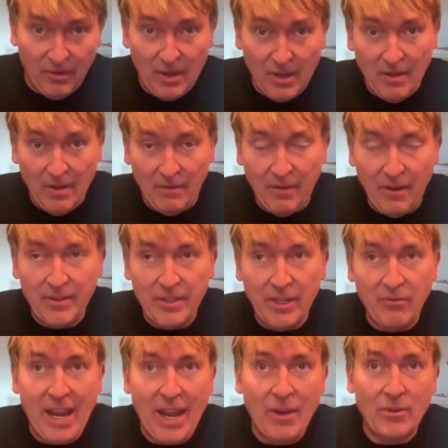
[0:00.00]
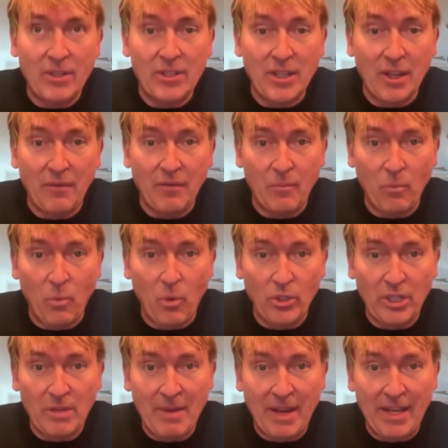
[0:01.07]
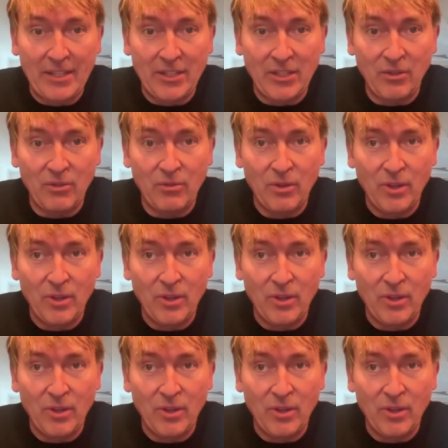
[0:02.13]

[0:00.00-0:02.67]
floating around and stuff, and what she managed to